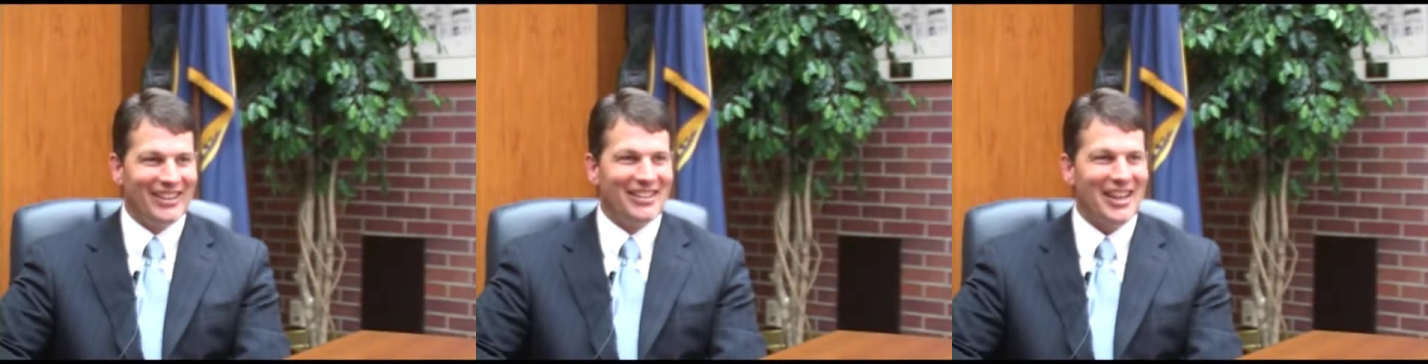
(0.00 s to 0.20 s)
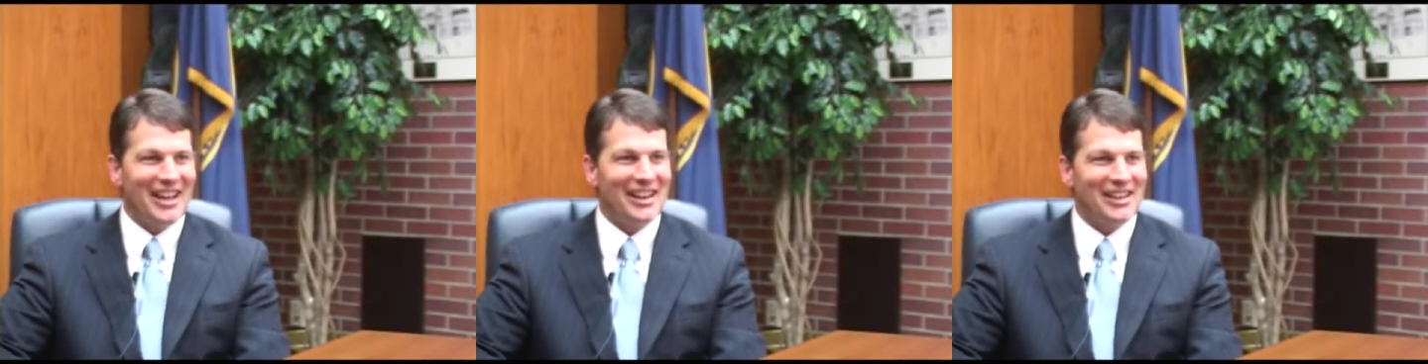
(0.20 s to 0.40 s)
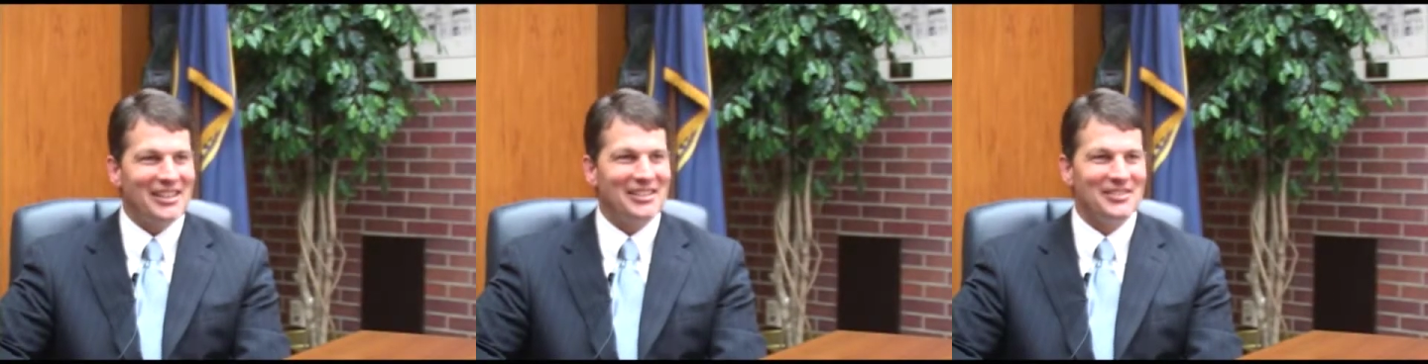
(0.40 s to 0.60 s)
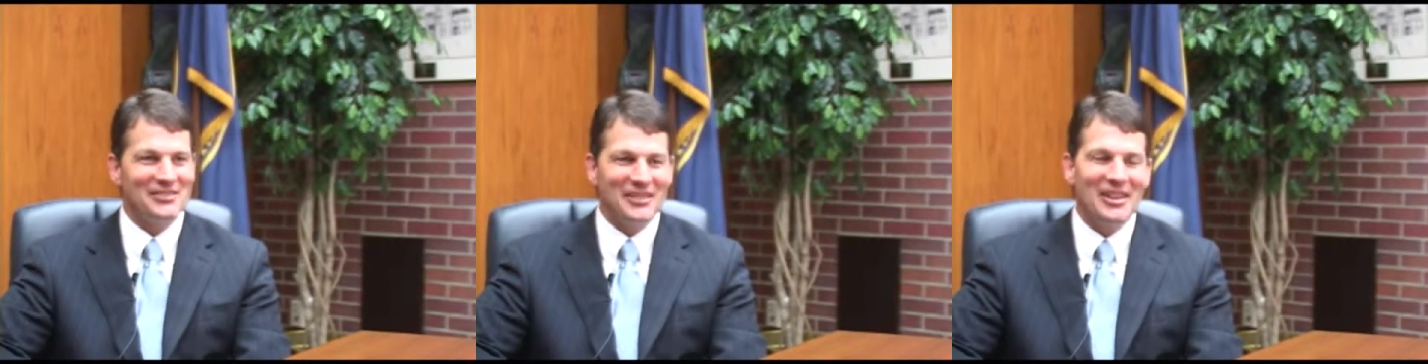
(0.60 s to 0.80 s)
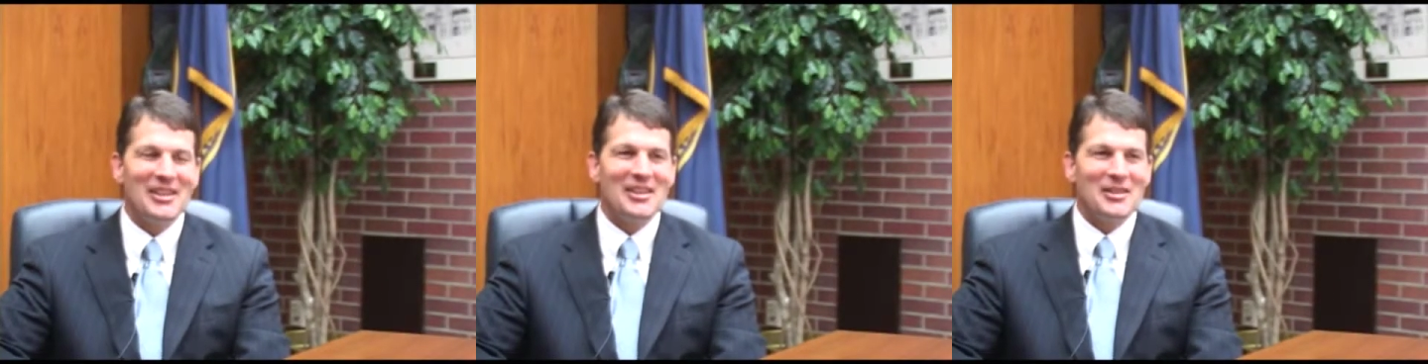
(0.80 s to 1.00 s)
that I can
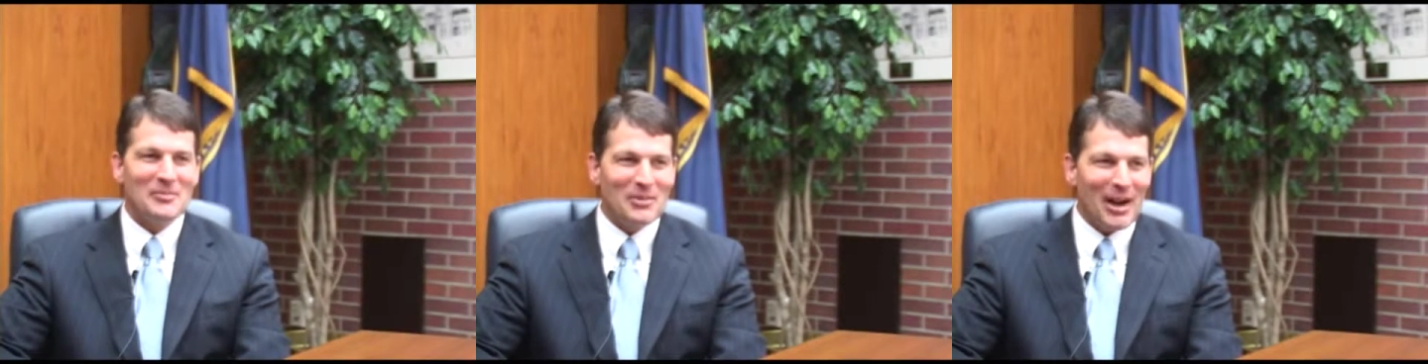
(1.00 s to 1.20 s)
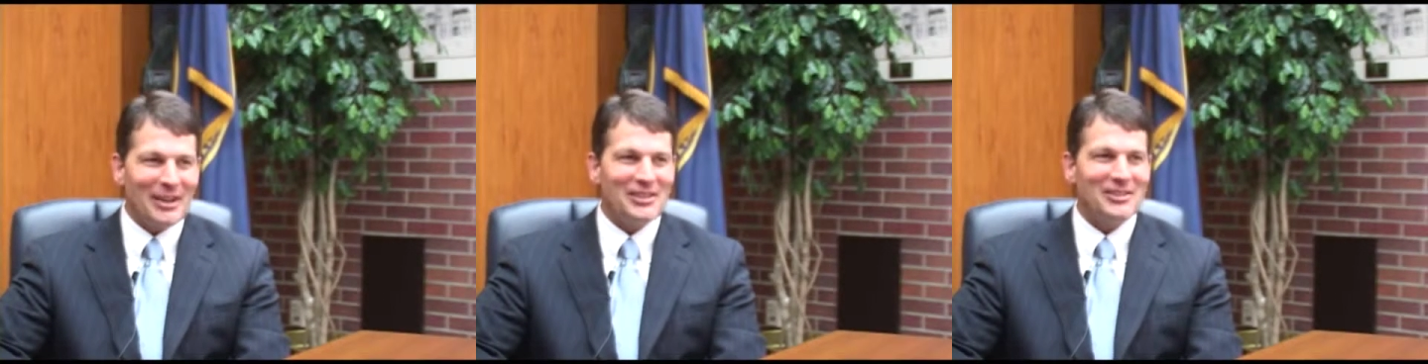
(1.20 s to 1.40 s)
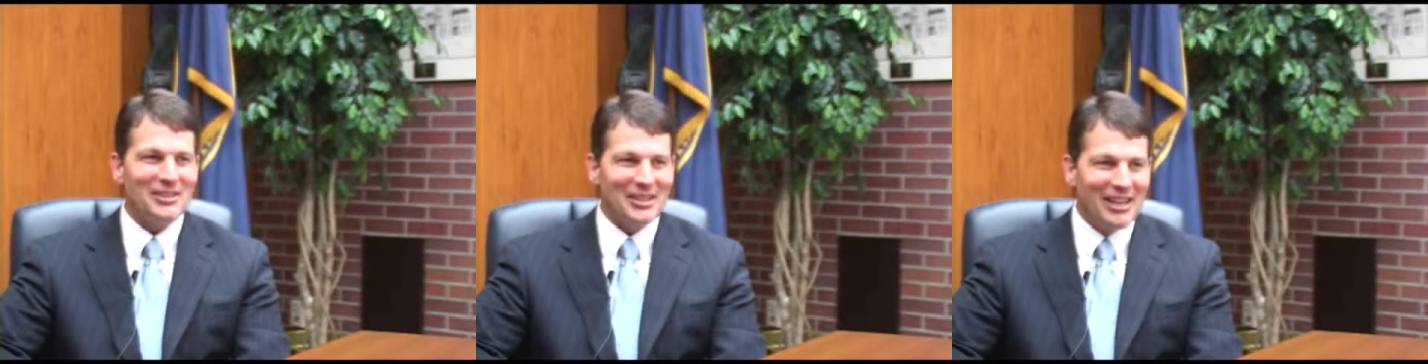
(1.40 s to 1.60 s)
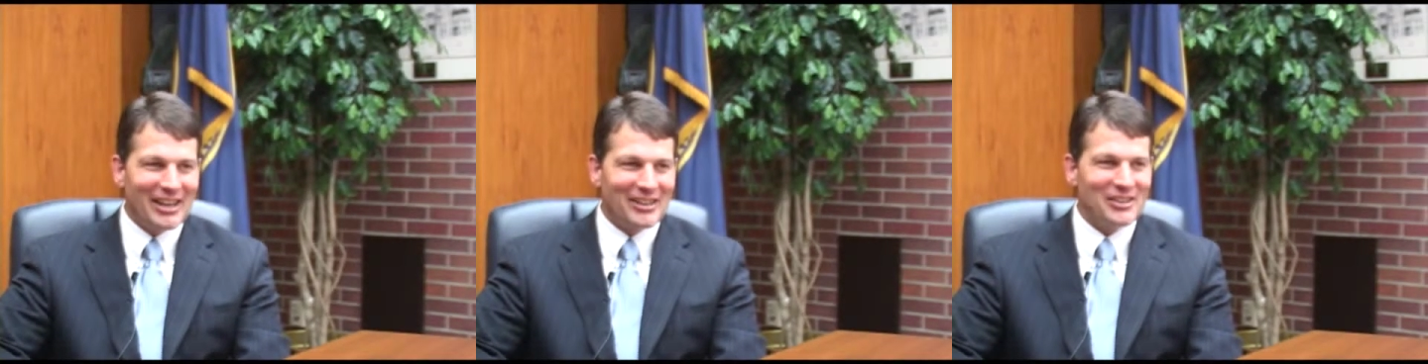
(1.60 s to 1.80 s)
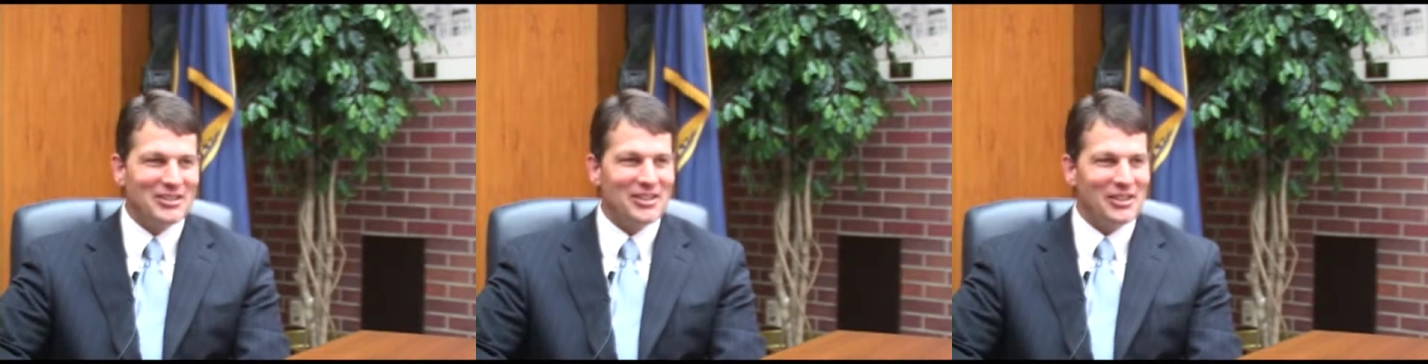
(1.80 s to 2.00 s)
practically
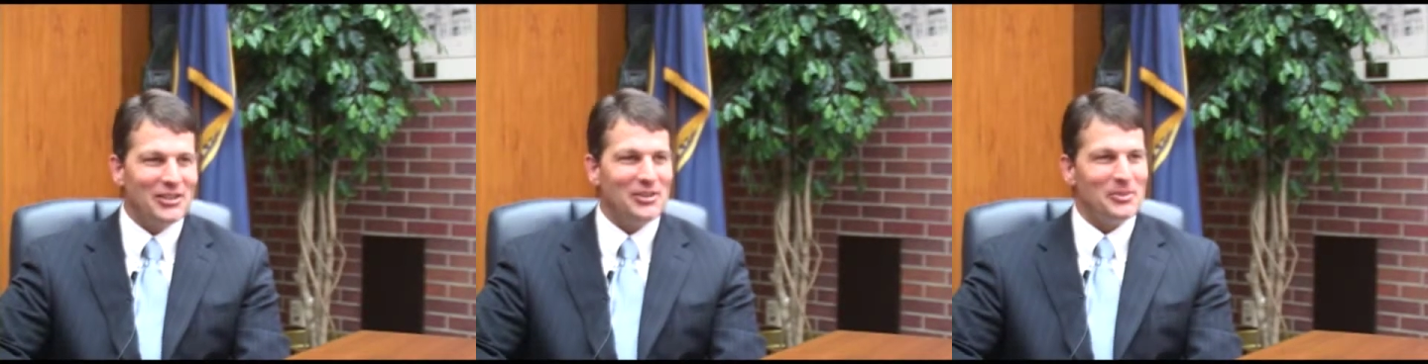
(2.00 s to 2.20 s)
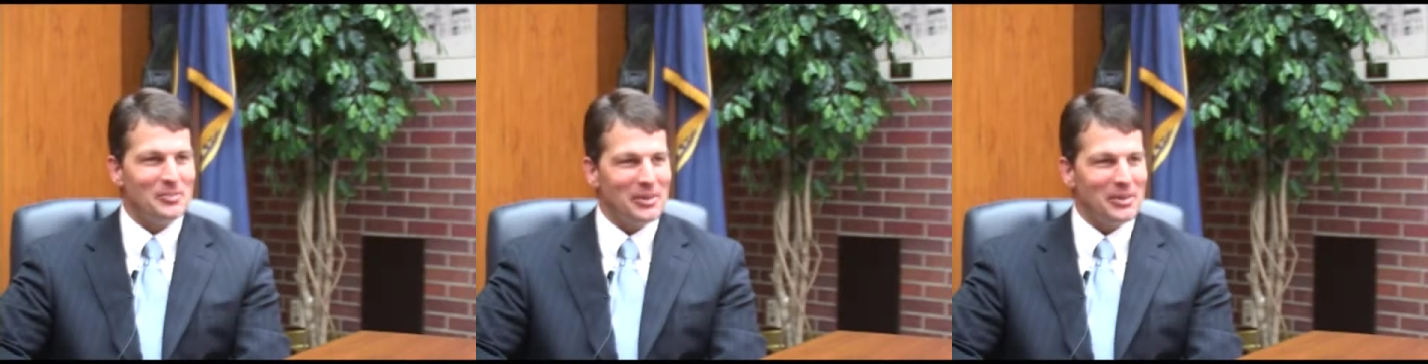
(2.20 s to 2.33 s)
guarantee you.